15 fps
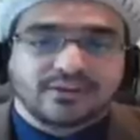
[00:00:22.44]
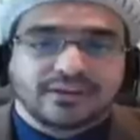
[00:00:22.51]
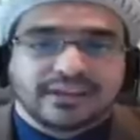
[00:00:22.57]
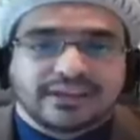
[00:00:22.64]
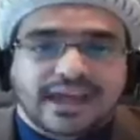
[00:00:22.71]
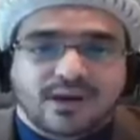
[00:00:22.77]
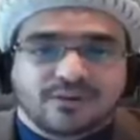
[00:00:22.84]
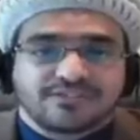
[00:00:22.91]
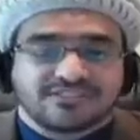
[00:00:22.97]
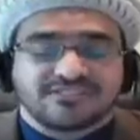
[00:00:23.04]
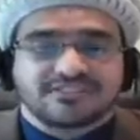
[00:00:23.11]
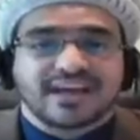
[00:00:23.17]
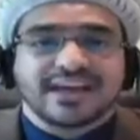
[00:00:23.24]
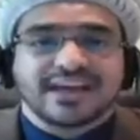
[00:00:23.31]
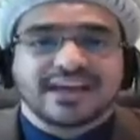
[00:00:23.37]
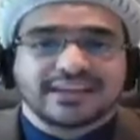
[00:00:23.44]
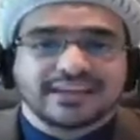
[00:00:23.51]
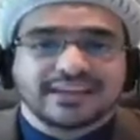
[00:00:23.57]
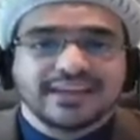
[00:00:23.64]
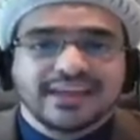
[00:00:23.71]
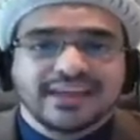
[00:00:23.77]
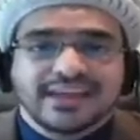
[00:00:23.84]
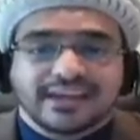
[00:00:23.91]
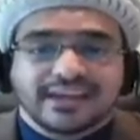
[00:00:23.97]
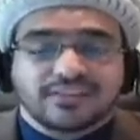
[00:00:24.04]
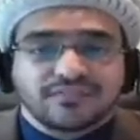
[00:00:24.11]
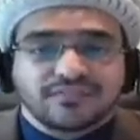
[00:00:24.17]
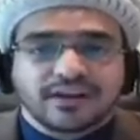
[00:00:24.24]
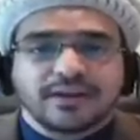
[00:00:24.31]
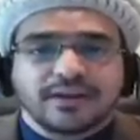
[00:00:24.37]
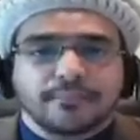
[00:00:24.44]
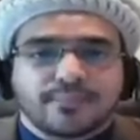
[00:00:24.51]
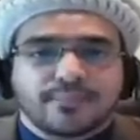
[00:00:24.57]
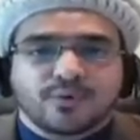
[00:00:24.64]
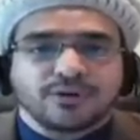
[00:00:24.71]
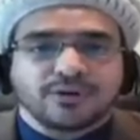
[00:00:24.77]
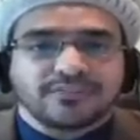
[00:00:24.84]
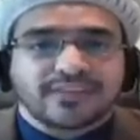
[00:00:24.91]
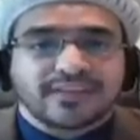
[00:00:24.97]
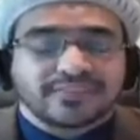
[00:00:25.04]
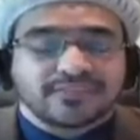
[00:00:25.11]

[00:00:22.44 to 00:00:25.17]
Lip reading: and many more, join us live and have